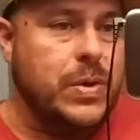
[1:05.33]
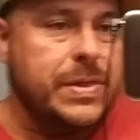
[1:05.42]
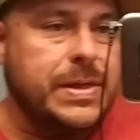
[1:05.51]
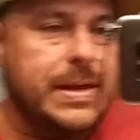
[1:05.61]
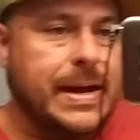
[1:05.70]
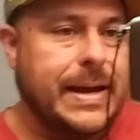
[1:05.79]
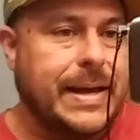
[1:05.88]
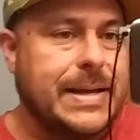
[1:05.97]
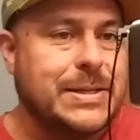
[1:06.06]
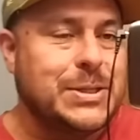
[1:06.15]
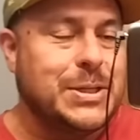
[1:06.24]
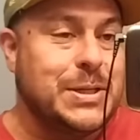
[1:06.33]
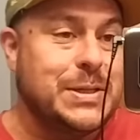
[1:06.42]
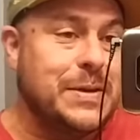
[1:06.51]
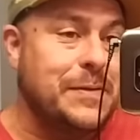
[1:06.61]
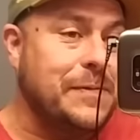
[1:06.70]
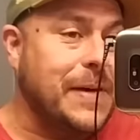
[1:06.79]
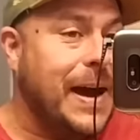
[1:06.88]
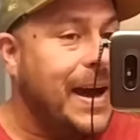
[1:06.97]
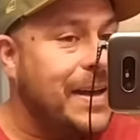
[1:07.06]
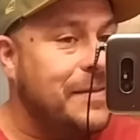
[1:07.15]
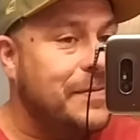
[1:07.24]
with the uh, LG
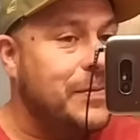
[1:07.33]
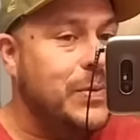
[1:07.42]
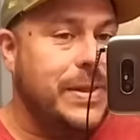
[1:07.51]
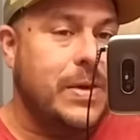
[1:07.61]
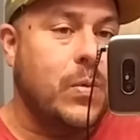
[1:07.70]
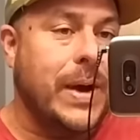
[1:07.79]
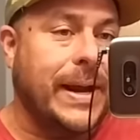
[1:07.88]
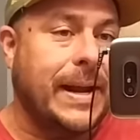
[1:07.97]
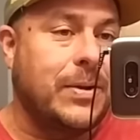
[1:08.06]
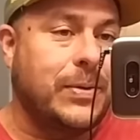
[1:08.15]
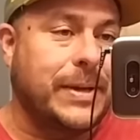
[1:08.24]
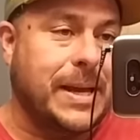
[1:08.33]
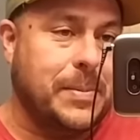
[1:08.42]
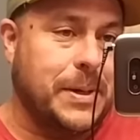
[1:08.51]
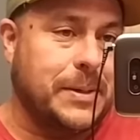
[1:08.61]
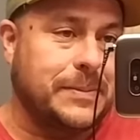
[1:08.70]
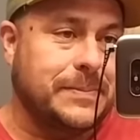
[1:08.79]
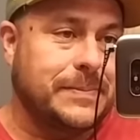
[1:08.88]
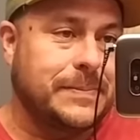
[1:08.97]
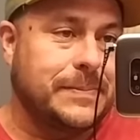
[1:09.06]
G5 with the wide angle camera.